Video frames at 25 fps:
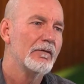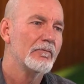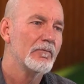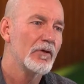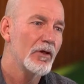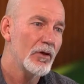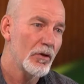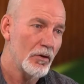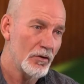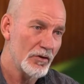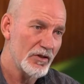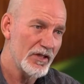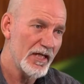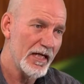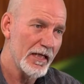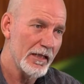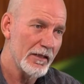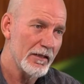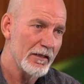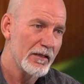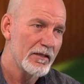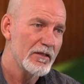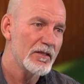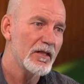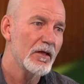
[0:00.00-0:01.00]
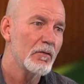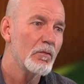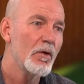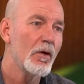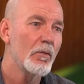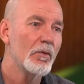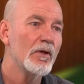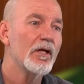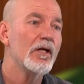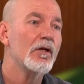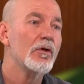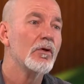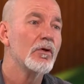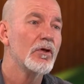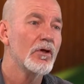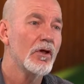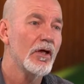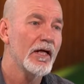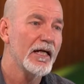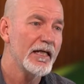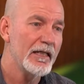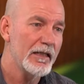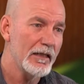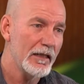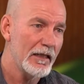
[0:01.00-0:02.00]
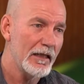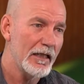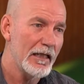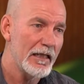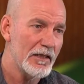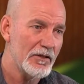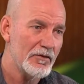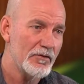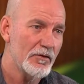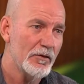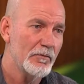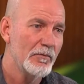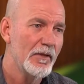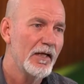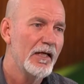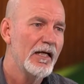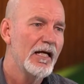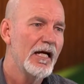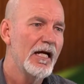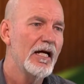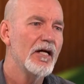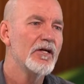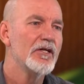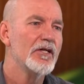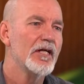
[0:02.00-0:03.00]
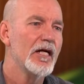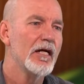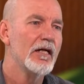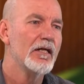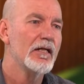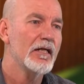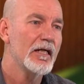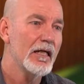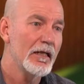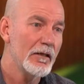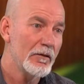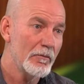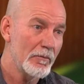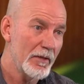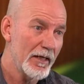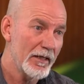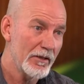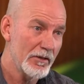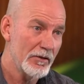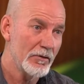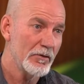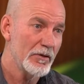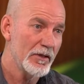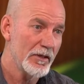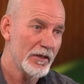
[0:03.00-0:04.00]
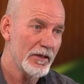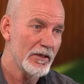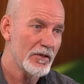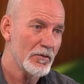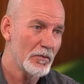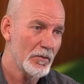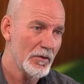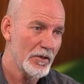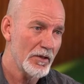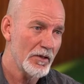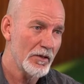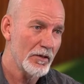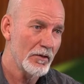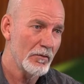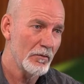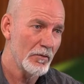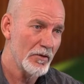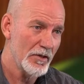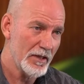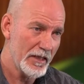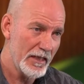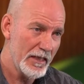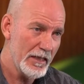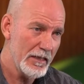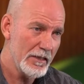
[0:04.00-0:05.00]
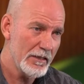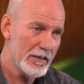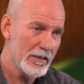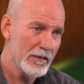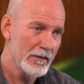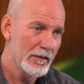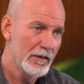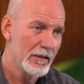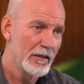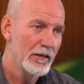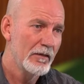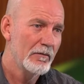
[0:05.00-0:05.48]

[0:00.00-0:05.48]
content. So what would it look like in a classroom? How are you going to go about doing this with kids?